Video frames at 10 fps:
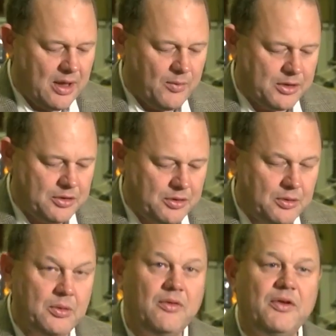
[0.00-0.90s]
We
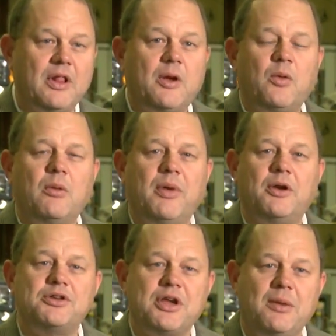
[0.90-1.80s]
do feel like we're in
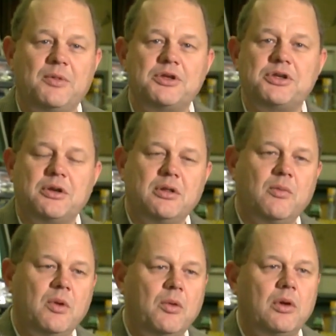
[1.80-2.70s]
better shape this year
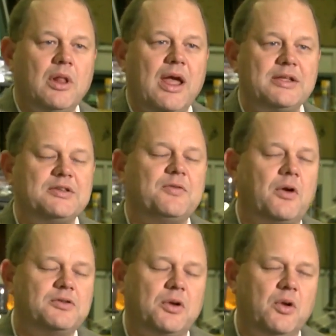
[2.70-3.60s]
than we were last as
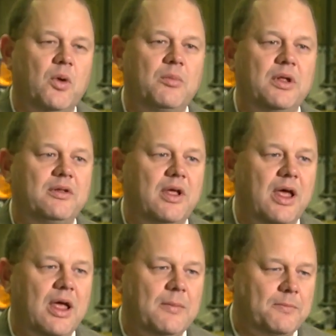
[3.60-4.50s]
far as our equipment.
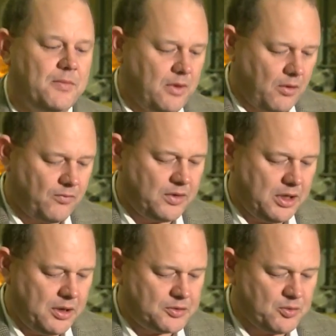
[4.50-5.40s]
Um, over the
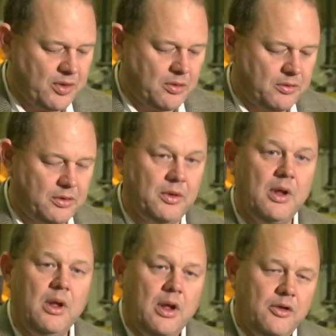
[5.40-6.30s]
years, we've been able to
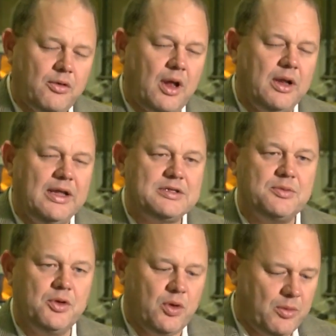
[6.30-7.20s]
try to get
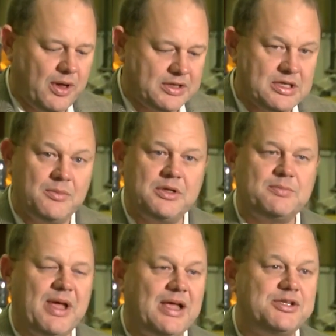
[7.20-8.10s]
some new equipment. Got some
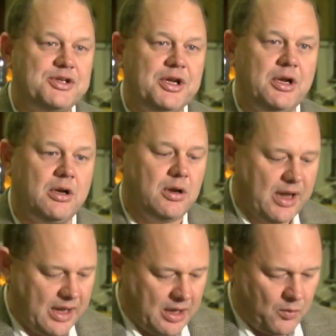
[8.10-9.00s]
this past year,
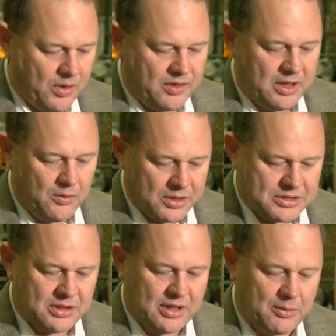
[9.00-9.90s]
and with the
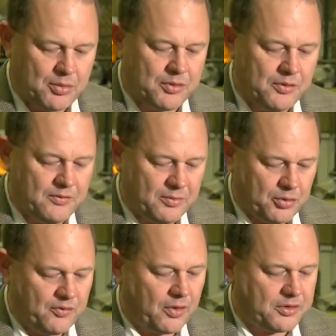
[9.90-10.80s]
recently approved
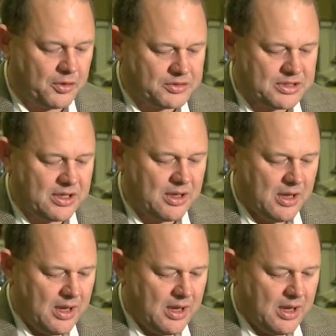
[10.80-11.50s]
Improve Our Tulsa,